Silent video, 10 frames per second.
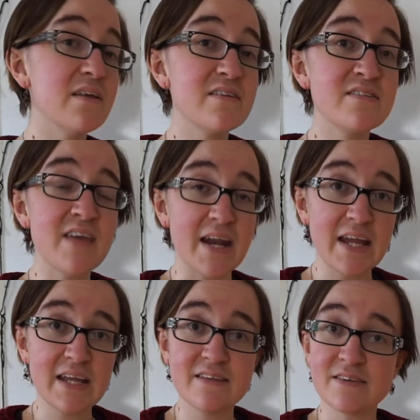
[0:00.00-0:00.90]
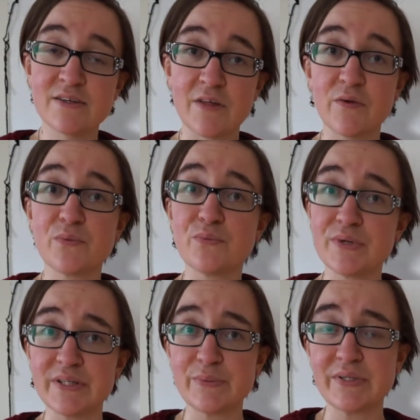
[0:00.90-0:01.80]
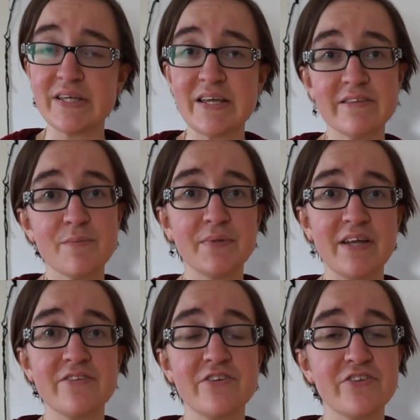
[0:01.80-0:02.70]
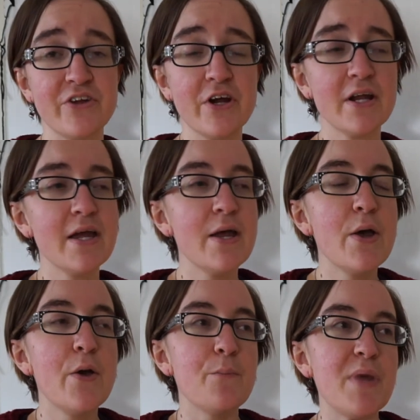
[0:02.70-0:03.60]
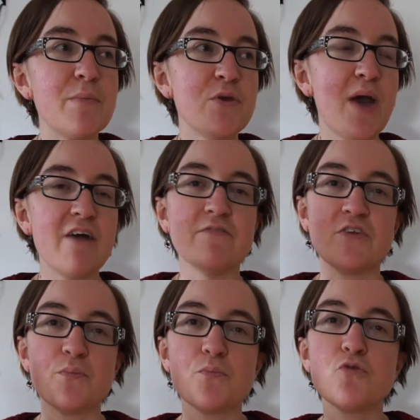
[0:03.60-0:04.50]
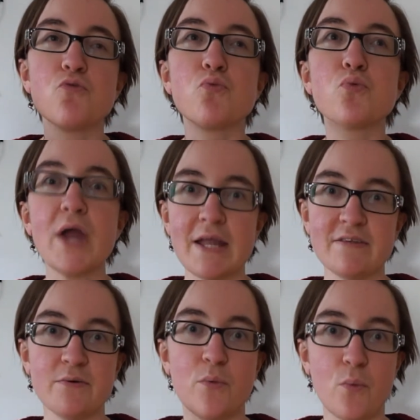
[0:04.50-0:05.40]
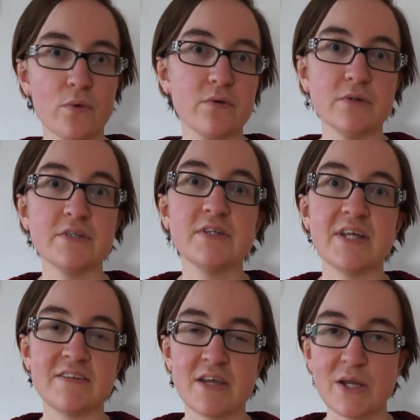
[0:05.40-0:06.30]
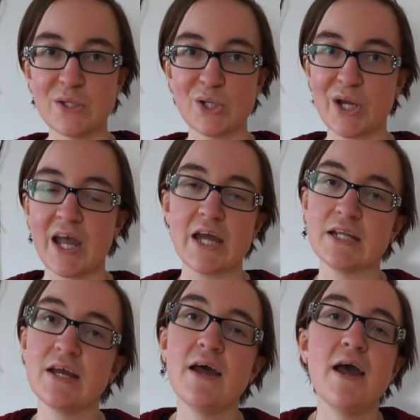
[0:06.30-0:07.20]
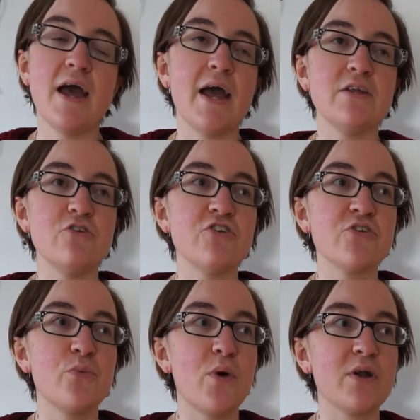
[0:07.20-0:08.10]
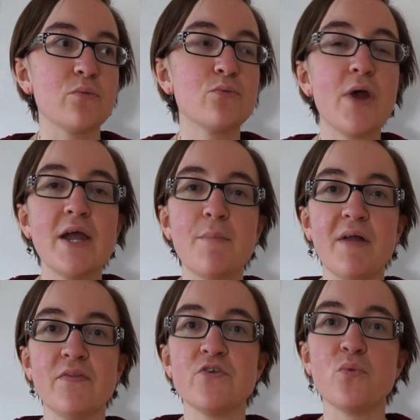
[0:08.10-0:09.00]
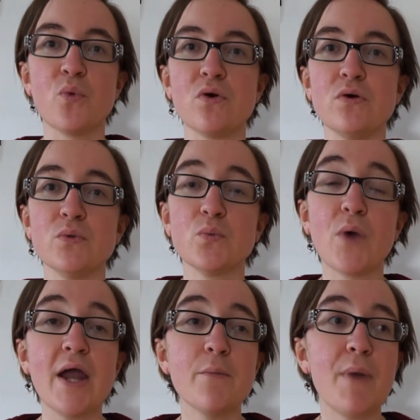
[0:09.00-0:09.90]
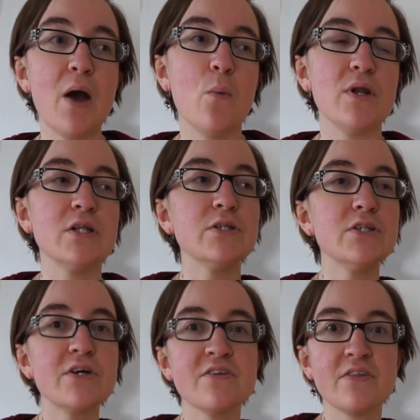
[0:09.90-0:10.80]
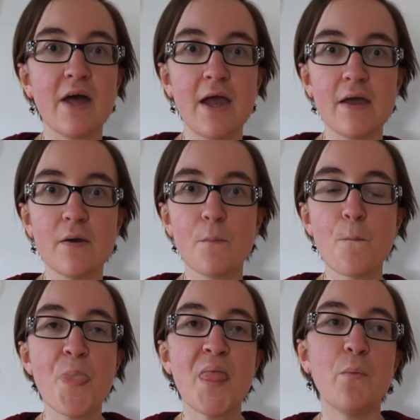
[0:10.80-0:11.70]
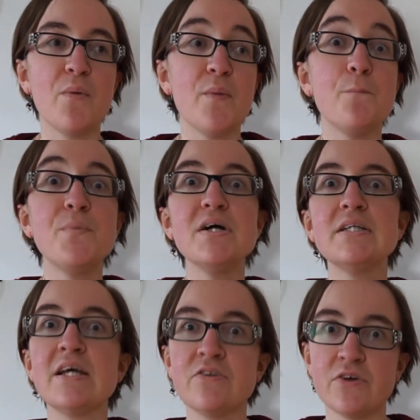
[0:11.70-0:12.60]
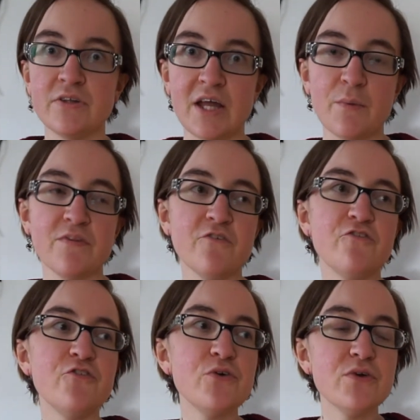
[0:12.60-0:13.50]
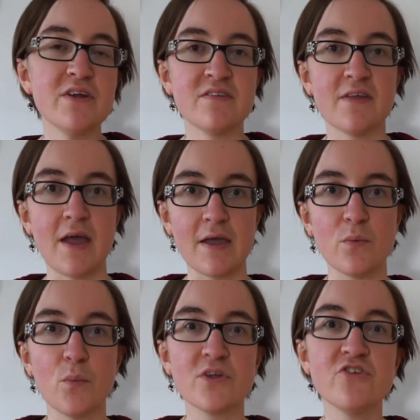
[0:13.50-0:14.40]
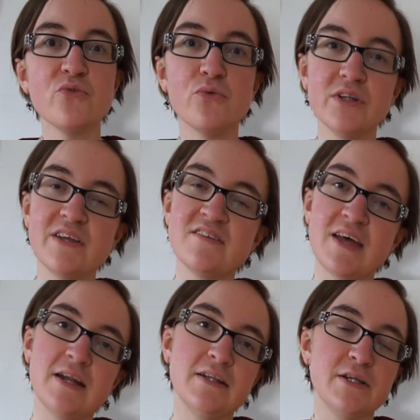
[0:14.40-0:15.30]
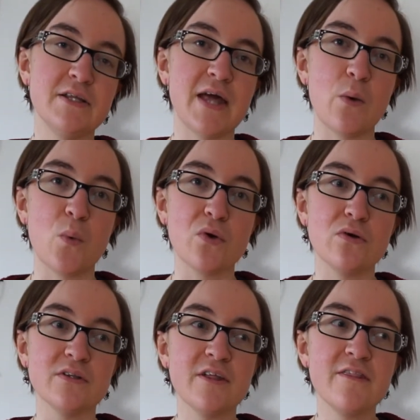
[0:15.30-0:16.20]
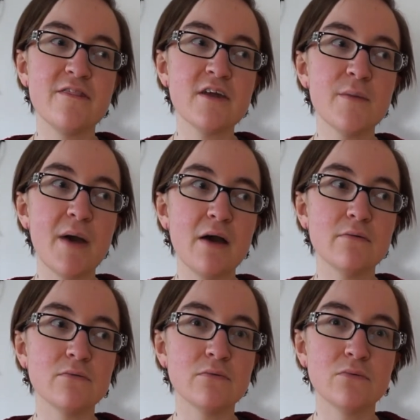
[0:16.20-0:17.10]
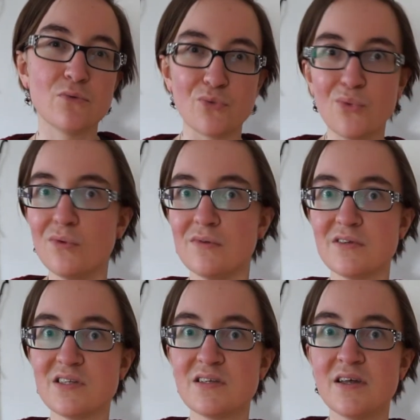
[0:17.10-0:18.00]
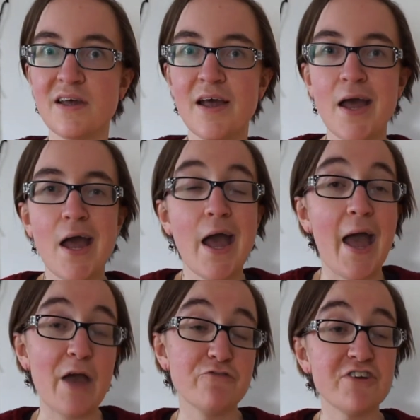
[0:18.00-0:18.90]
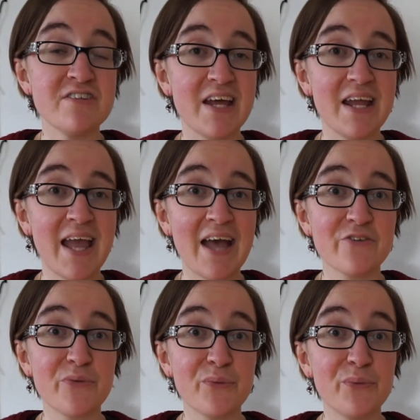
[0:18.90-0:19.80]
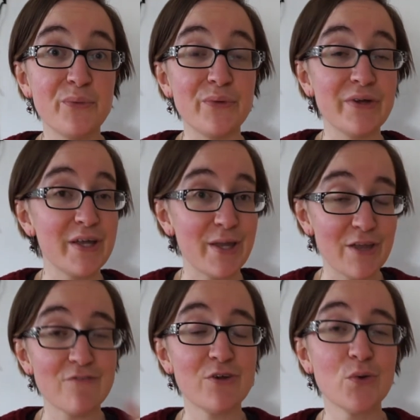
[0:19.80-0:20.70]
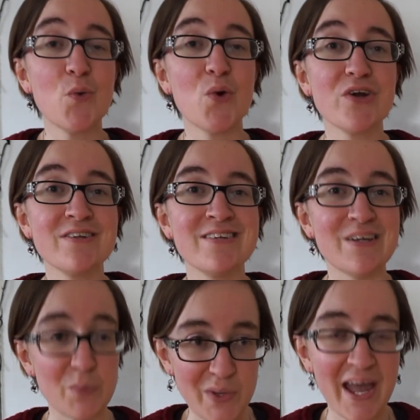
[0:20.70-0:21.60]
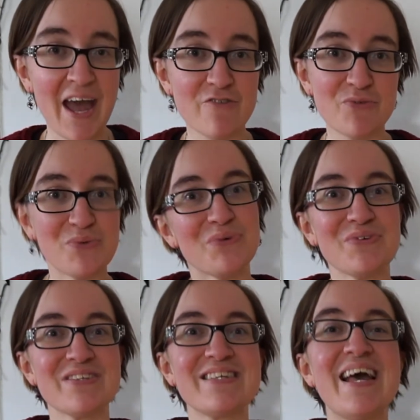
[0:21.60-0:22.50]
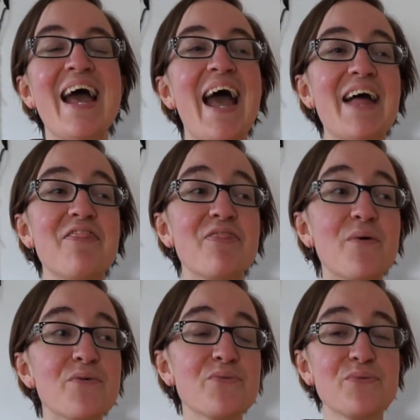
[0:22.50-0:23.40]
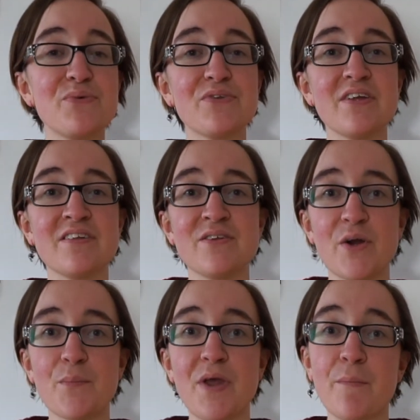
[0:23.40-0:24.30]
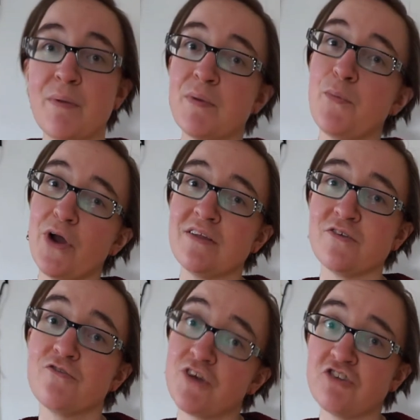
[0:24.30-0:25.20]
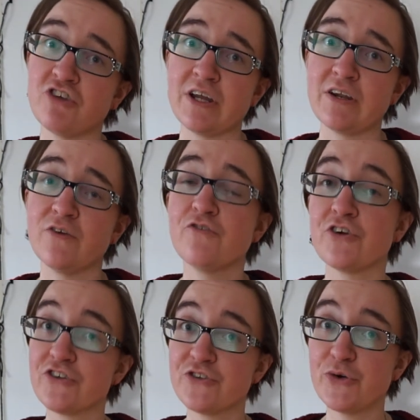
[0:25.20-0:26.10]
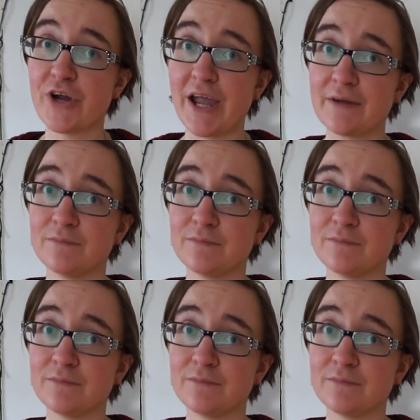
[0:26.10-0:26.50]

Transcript: Setting is another really easy place to start. Maybe you have this great world that's in your head and you just want to write about this world. Write about what it looks like, what the buildings look like, what the food is like. And once you really settle into that world, think about rules. Every setting has a rule. Even in quarantine, we have rules. And those rules can start being maybe points of friction for a story.